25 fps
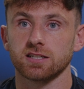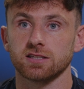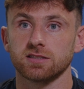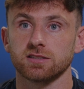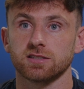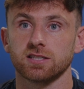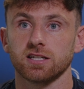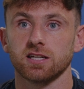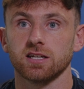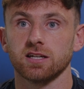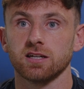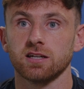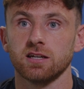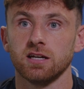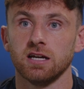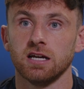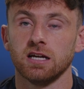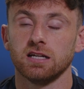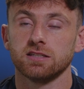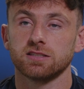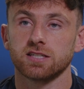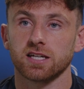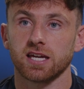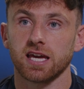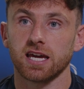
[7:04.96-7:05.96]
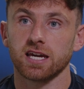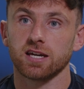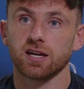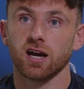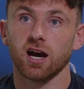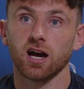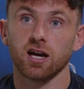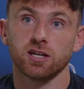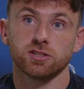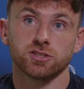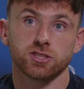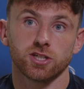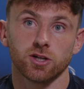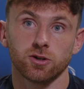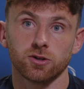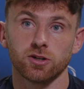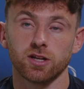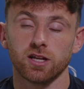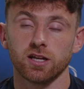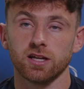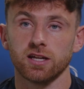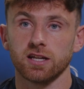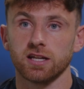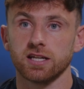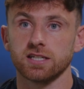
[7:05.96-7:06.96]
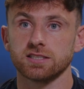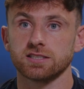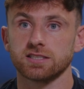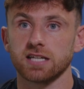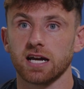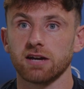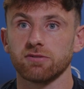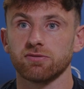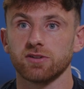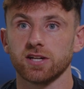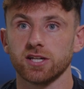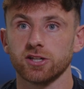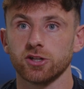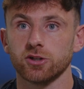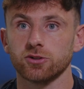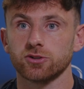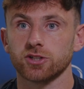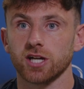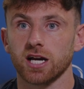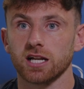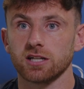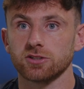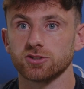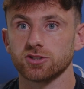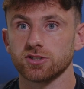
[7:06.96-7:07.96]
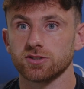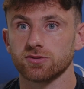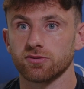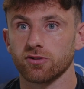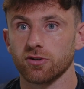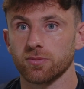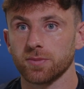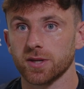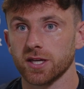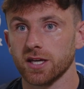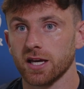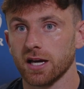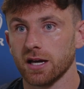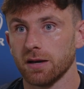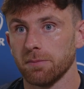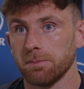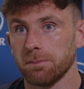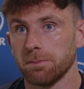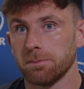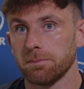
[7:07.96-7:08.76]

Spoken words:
and to kick on. So it is definitely new challenges for me, yeah.